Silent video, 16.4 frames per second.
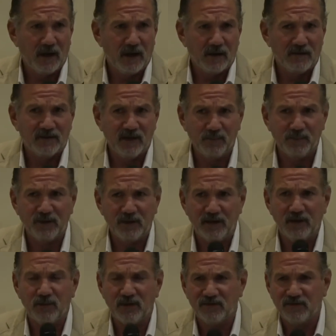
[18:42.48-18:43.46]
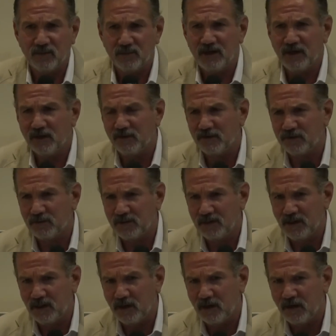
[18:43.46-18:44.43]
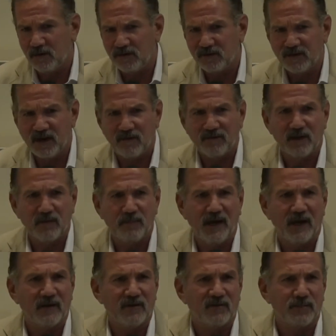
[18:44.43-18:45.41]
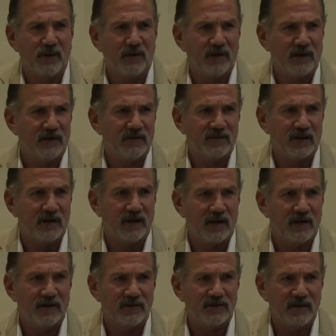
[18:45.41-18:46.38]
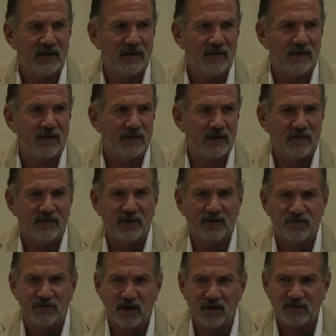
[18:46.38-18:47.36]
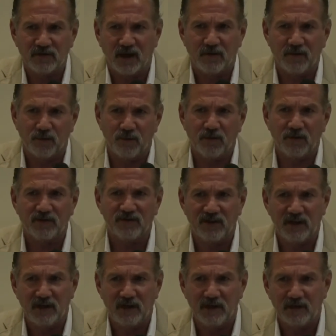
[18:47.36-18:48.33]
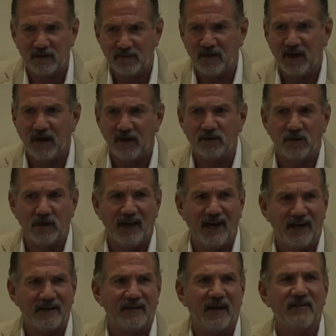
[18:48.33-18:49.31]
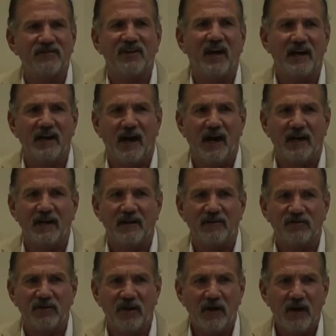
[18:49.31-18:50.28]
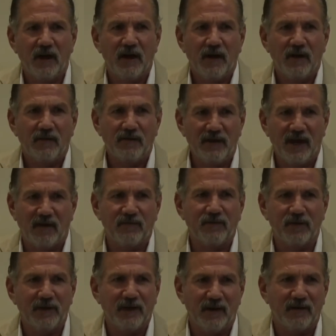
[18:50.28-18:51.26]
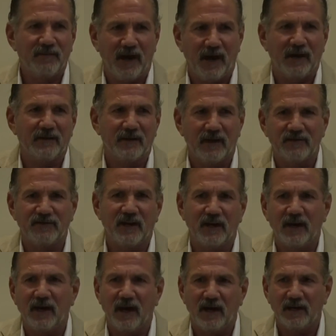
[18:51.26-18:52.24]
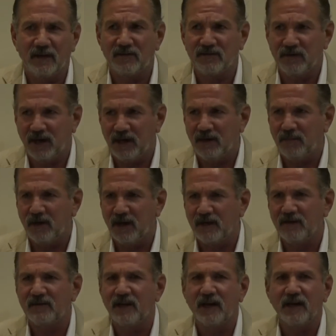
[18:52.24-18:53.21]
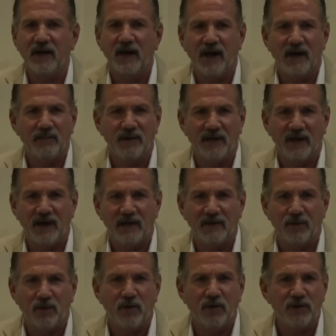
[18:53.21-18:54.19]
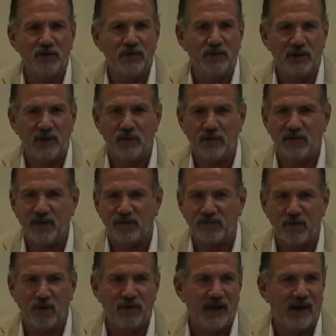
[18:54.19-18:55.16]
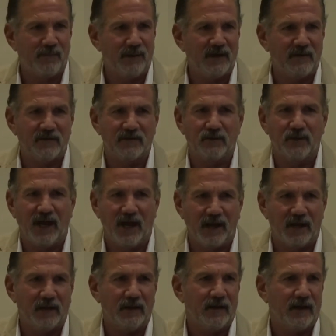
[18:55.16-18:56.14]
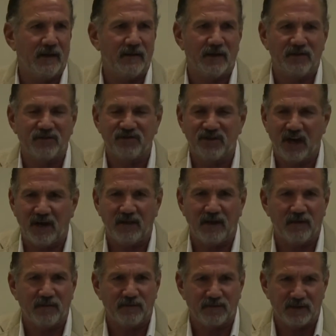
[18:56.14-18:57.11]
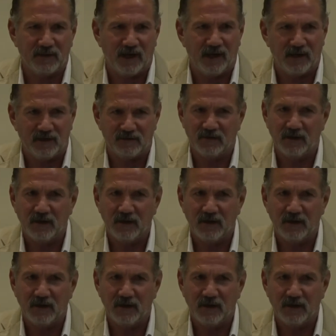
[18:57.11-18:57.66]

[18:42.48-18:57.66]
typically, when somebody goes to an ER and is having a bad experience on LSD, they're giving drugs like Thorazine and Haldol, antipsychotics. Never give antipsychotics to anybody taking Ibogaine. You will throw them into hell, and they'll stay there for days.